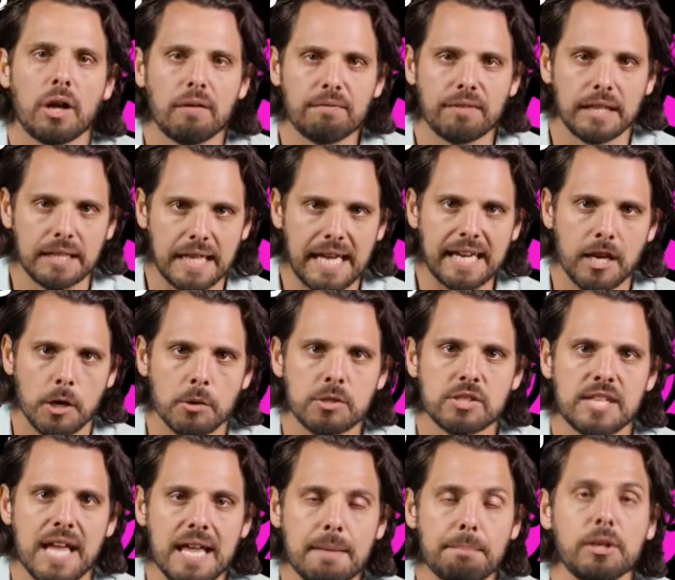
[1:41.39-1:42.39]
of the Lego
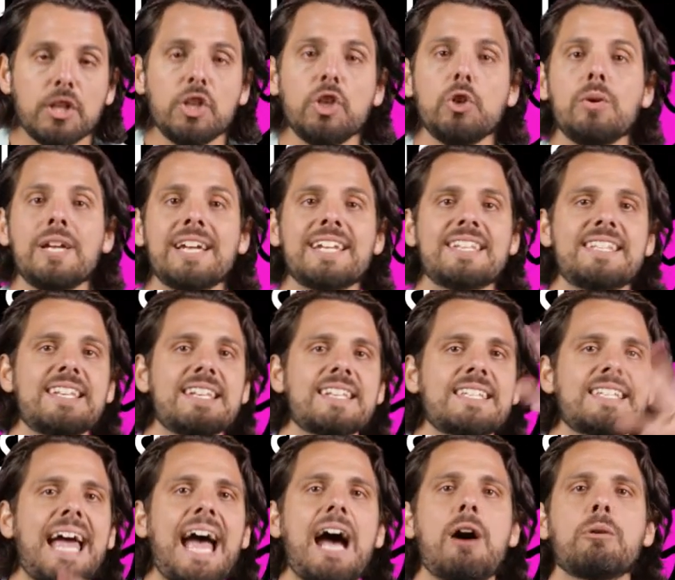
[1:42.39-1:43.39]
set, but you
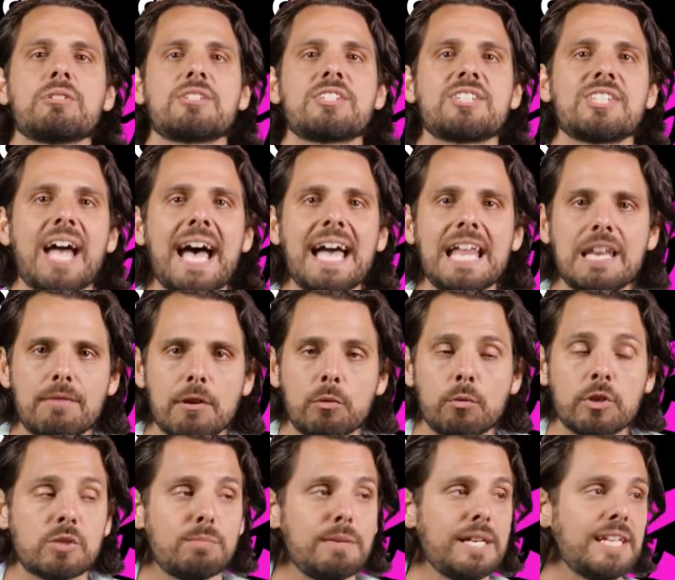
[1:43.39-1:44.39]
exist outside of it,
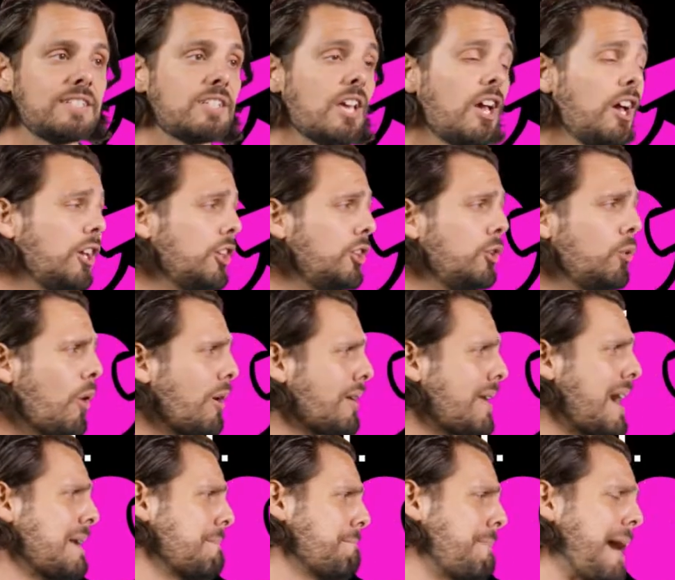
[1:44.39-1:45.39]
which means you are
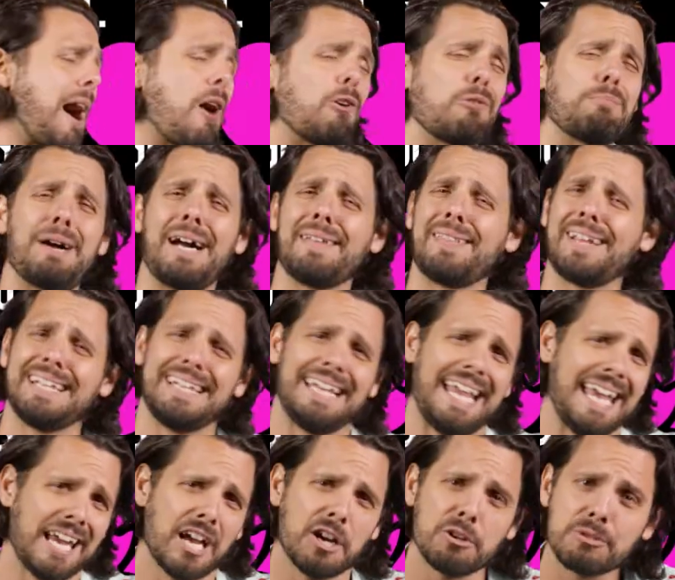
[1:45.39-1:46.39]
not bound by the
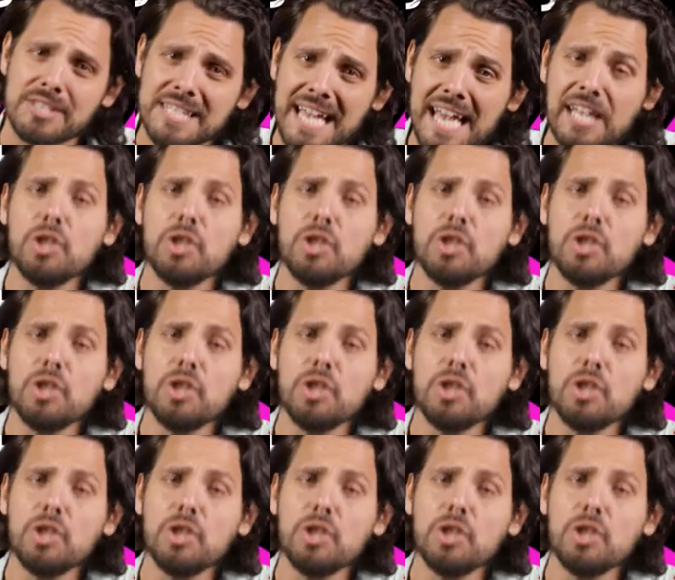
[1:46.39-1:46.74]
Lego set.